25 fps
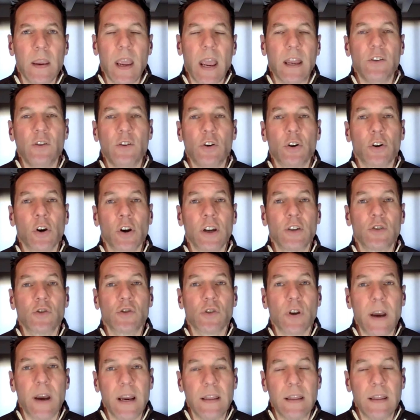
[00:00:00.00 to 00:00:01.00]
And you're going to
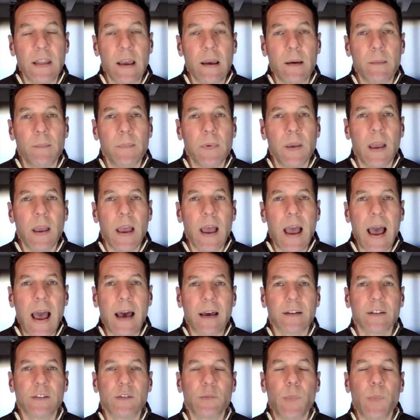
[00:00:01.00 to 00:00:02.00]
train them
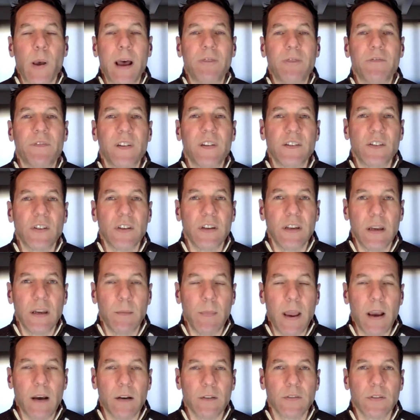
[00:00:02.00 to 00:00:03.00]
how to spot phishing
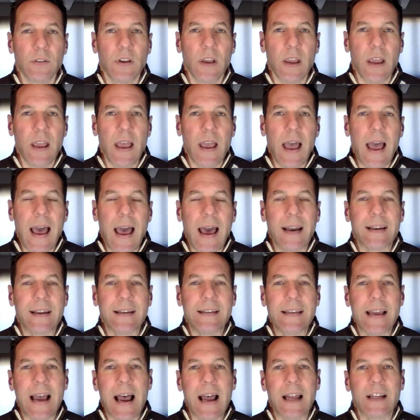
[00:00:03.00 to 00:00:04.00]
emails, how
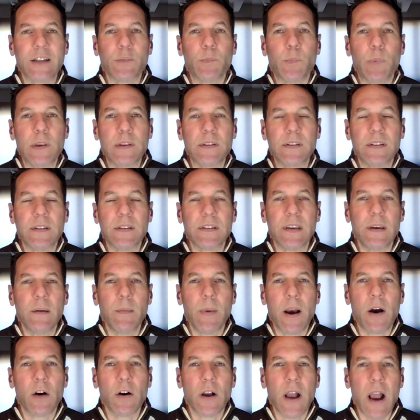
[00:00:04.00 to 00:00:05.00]
to dodge business
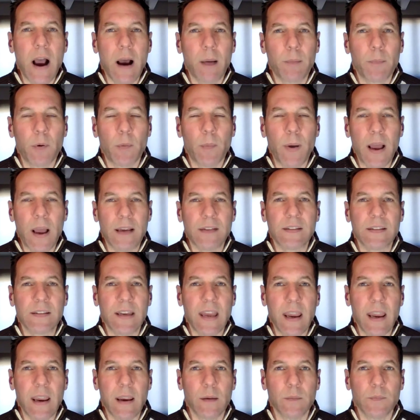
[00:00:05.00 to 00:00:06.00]
email compromise
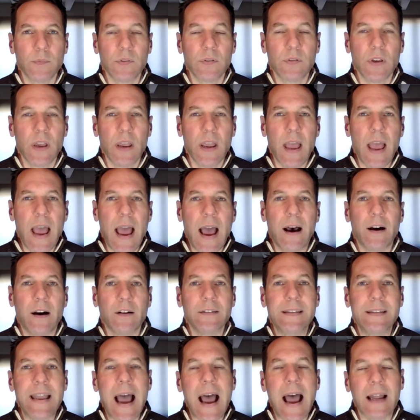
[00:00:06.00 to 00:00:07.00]
scams,
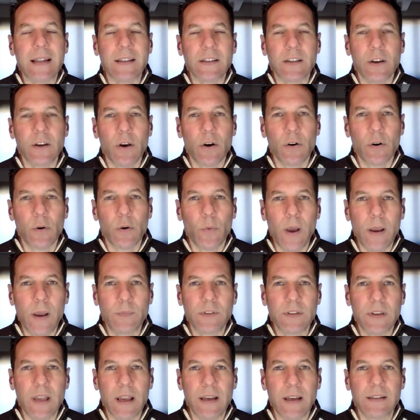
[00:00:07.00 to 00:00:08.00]
how not to go to
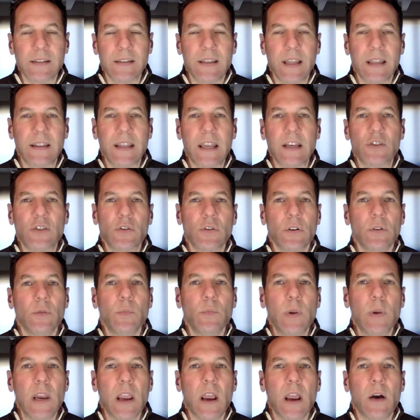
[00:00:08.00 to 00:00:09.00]
websites that they
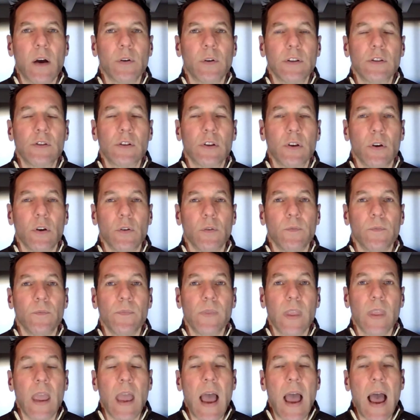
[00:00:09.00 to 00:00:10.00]
shouldn't be going to,
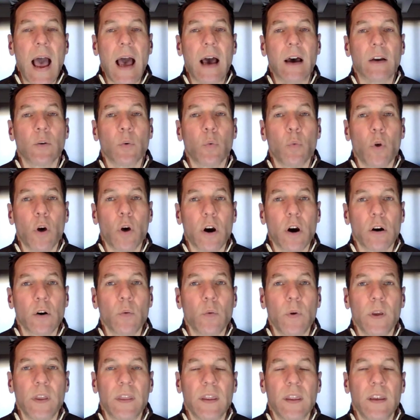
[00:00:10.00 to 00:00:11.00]
how to
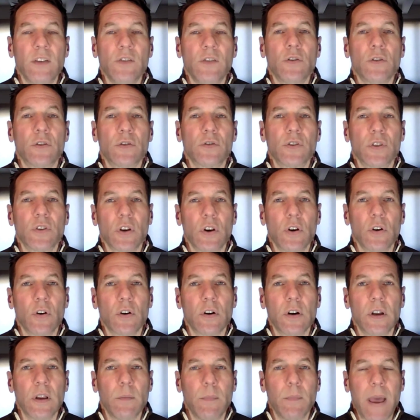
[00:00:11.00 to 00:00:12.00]
work within your
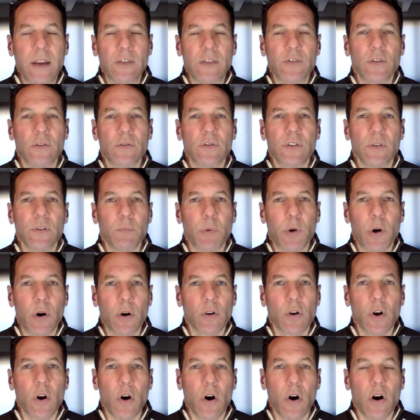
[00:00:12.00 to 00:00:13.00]
security measures and
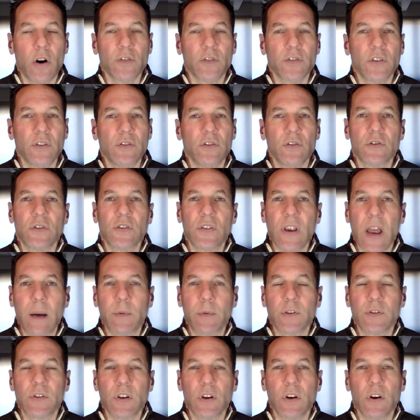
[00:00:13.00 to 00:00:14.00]
protocols in your
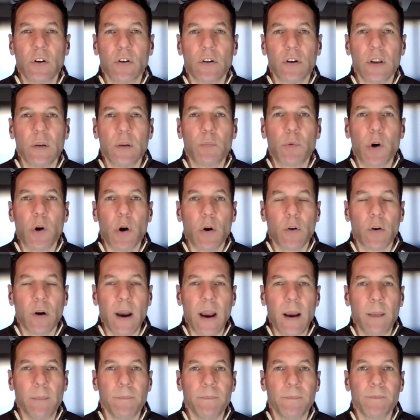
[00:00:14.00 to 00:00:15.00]
cybersecurity
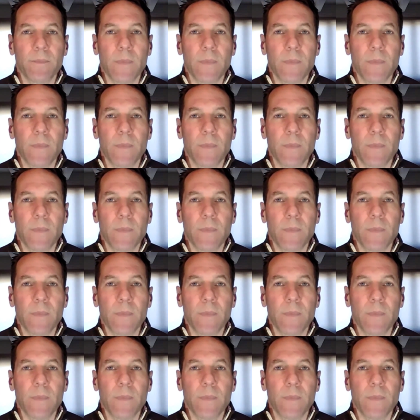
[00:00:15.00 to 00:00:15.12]
program.